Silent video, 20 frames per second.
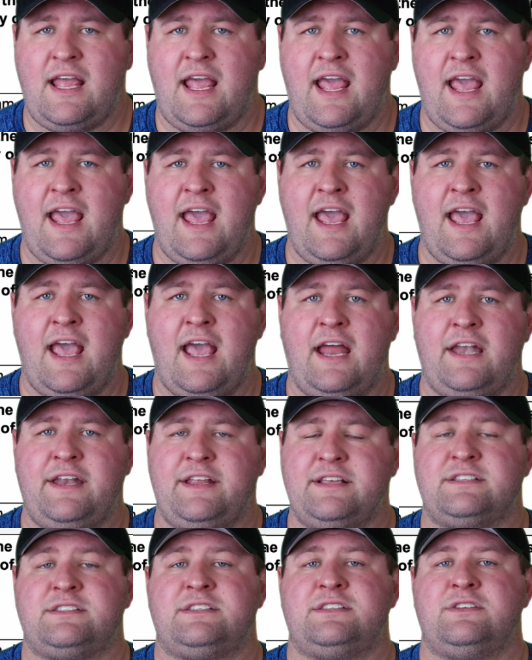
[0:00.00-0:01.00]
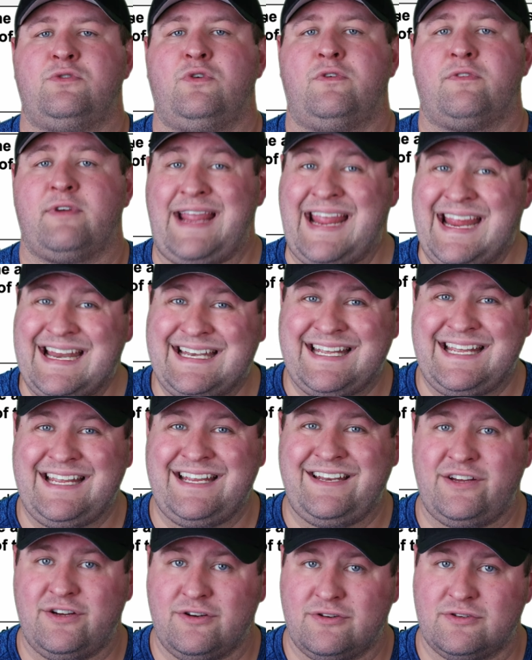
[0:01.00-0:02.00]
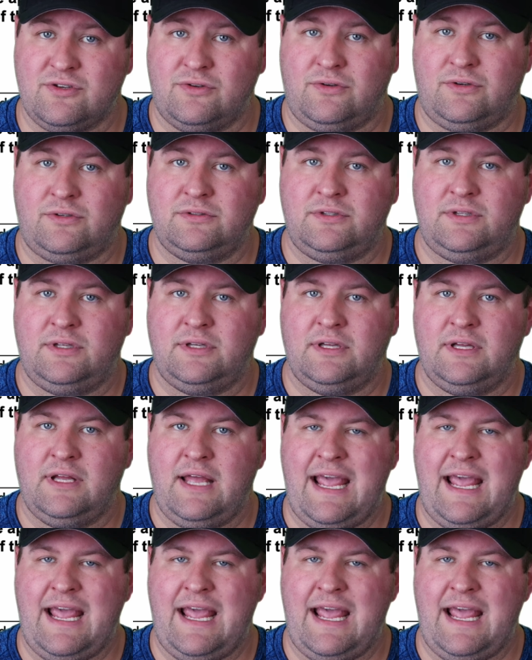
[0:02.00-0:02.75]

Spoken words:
and is over 18 years old,